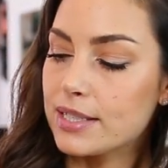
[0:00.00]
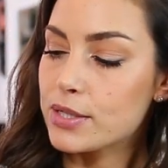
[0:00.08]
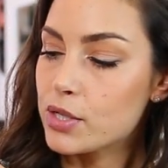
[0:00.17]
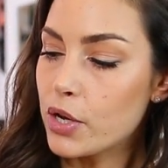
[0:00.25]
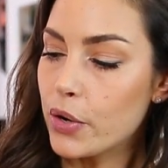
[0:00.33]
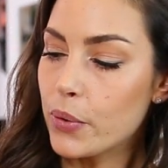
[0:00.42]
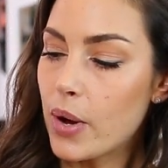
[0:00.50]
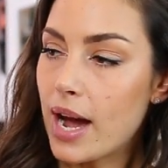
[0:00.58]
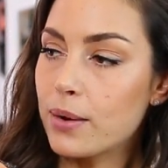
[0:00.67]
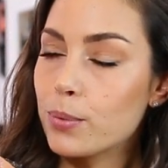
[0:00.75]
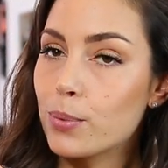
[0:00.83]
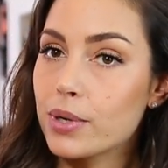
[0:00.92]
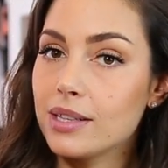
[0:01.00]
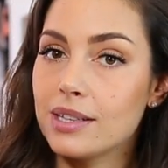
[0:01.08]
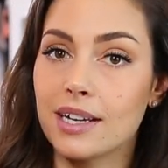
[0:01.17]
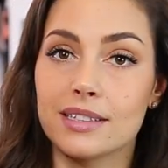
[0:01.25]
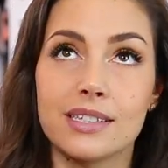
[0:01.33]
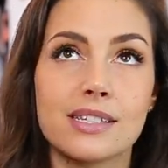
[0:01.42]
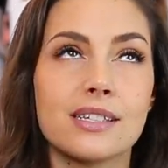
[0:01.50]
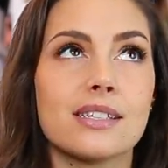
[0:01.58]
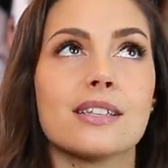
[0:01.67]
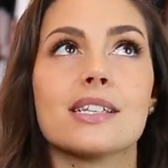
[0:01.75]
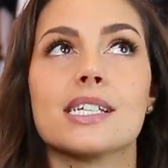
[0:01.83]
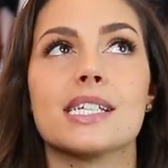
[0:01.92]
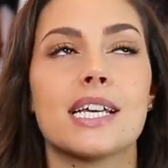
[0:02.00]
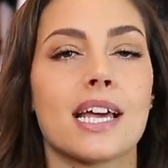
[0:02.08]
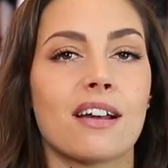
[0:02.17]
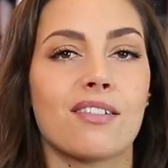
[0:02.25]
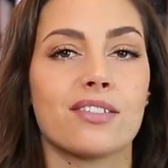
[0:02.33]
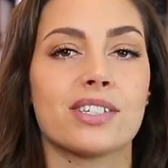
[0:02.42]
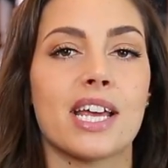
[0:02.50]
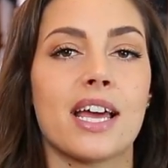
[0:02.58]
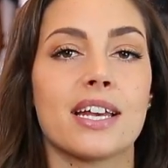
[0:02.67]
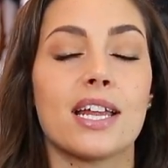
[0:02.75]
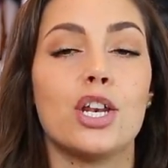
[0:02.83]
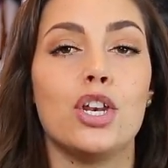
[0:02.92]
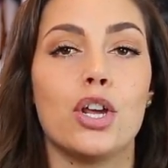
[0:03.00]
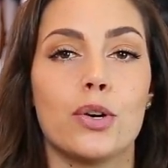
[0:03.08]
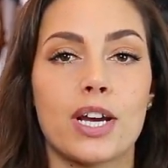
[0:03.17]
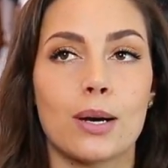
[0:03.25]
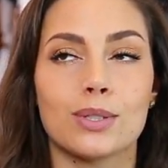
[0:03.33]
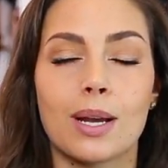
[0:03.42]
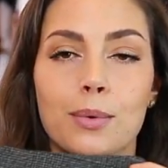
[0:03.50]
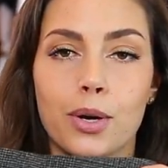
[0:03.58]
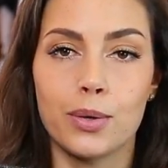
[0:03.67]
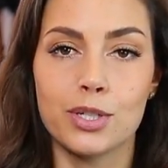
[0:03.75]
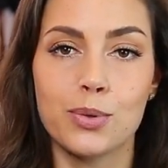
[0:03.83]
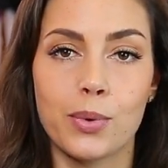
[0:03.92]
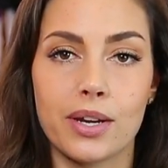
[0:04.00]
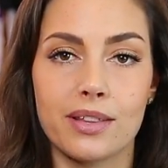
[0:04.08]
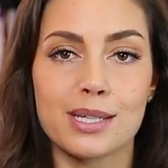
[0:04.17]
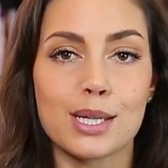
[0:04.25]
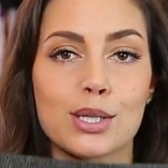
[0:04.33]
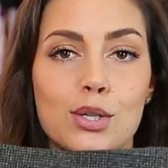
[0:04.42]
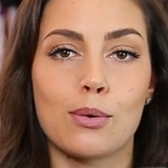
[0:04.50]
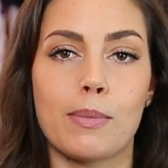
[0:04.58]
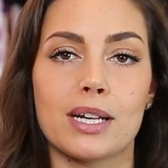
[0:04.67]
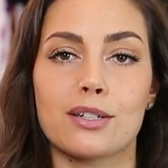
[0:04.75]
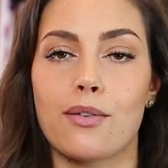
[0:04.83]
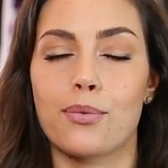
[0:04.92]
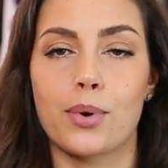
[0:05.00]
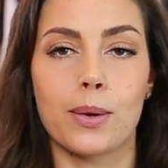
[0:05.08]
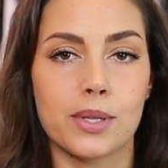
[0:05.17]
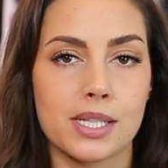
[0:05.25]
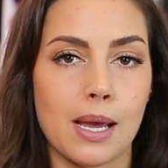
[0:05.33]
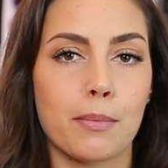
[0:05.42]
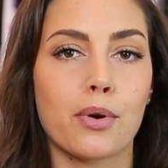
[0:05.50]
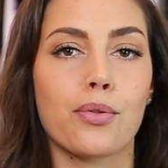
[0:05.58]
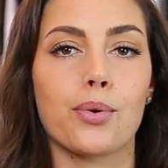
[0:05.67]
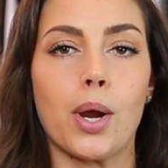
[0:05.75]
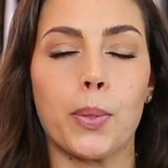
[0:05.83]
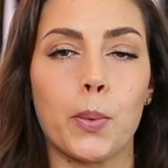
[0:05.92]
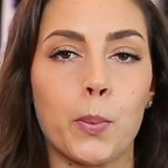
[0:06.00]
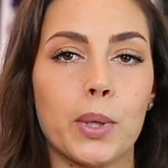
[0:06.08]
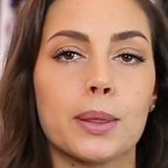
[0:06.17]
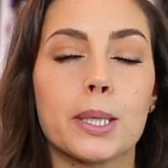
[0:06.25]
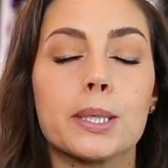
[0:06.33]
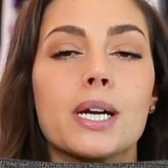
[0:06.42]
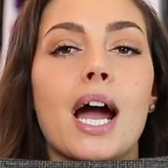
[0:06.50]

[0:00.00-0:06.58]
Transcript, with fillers: So I really like this. This is a 10 out of 10, no doubt. I'm going to wear this so much throughout the summer, throughout the winter.